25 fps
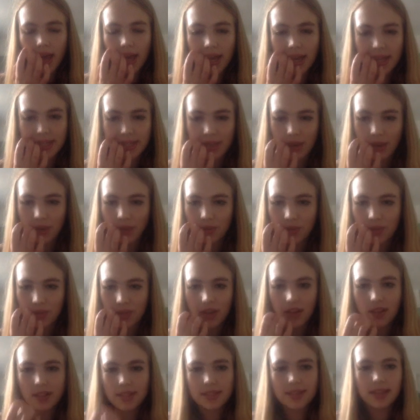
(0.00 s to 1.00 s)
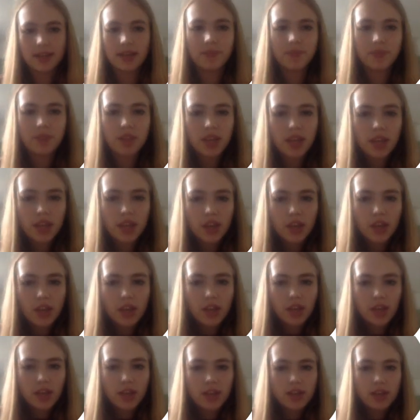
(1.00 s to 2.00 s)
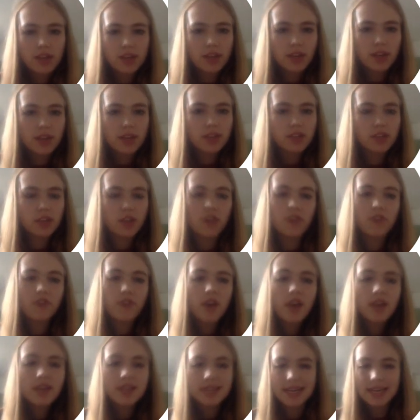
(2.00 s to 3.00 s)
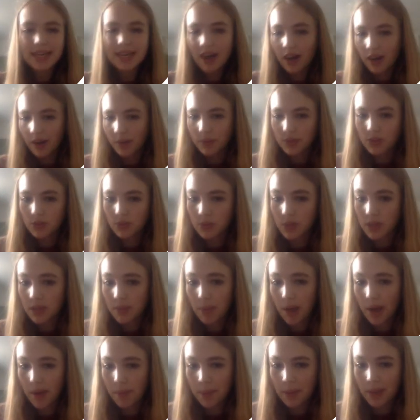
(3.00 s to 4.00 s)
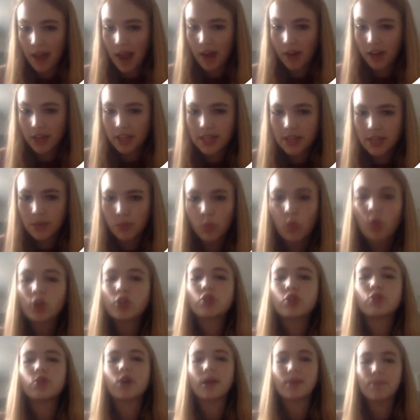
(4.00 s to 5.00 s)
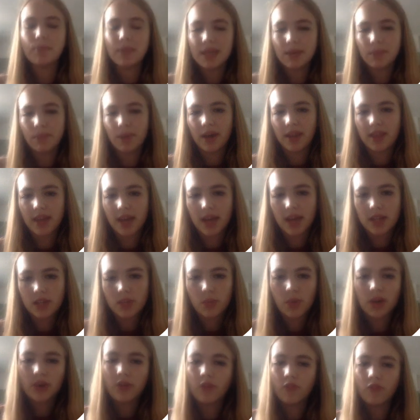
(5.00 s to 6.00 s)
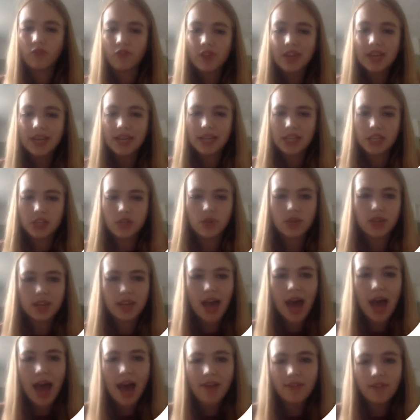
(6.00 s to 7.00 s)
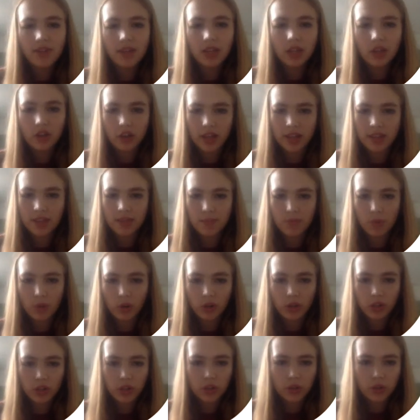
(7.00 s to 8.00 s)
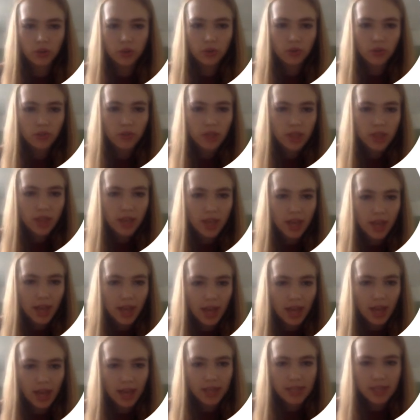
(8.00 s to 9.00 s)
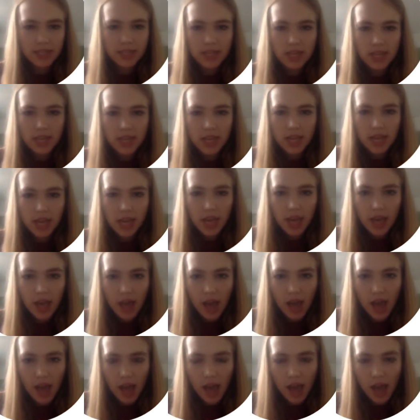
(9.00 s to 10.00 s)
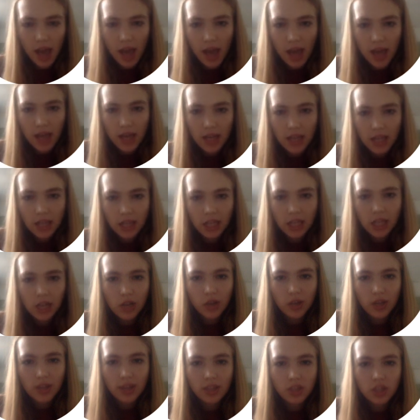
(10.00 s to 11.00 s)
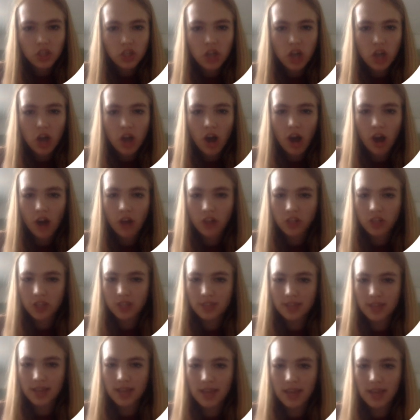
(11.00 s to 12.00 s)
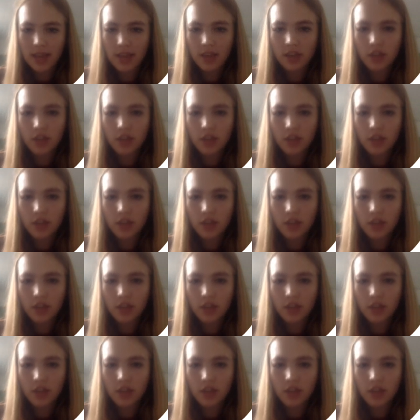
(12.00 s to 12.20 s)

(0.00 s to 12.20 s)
Let's go through the answer. So firstly, I was talking about polarity. What do I mean by that? Well, really, you can have a look at the molecule and look at the charges here.